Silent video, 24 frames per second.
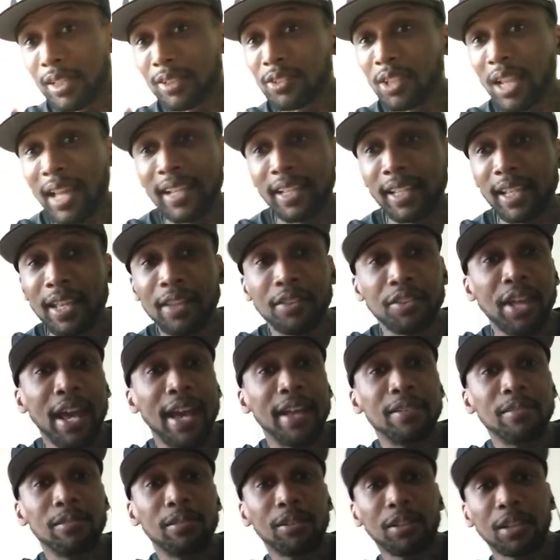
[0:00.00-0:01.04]
It's like in
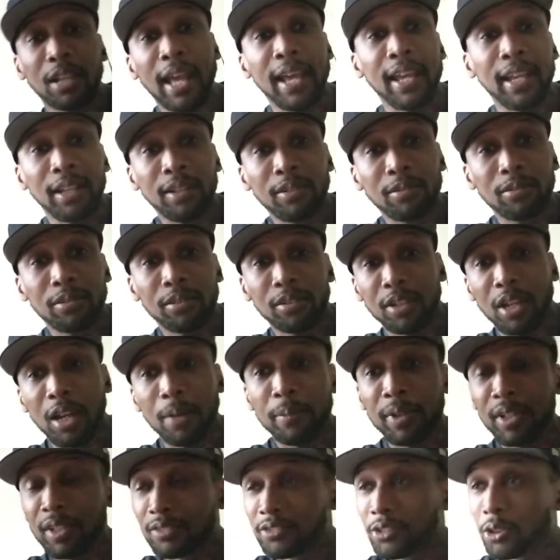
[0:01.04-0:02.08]
that lane, you know
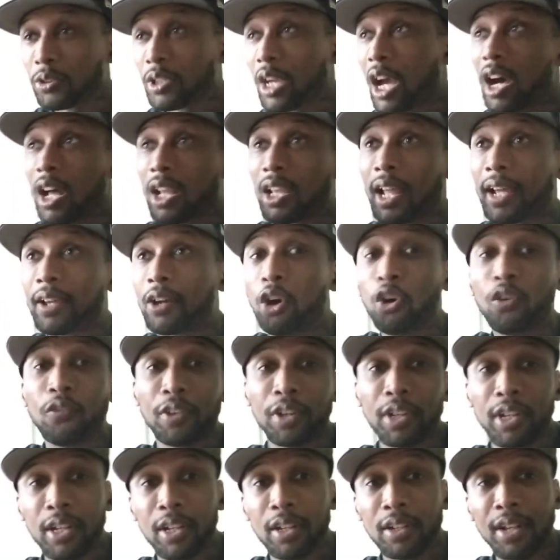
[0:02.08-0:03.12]
what I mean? So y'all like
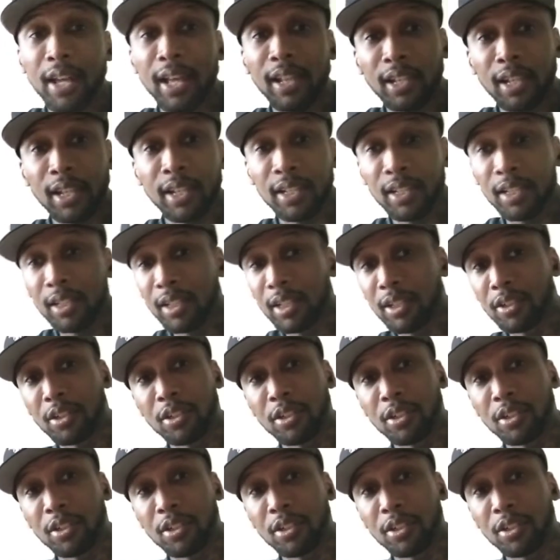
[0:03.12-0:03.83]
over there in that lane.